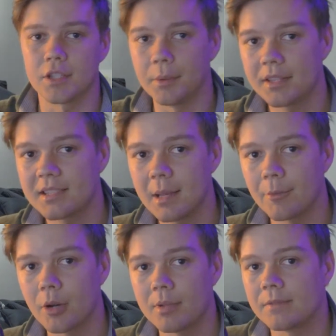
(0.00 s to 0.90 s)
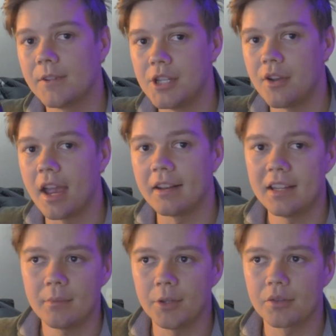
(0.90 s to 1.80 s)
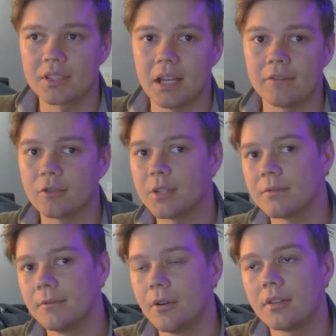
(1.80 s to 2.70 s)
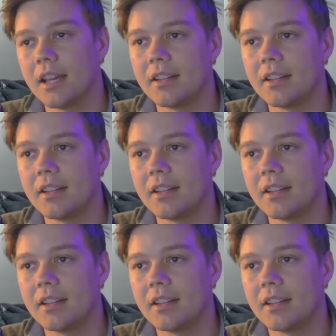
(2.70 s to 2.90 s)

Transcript: So in the same realm as video editing, we also have Twitch VOD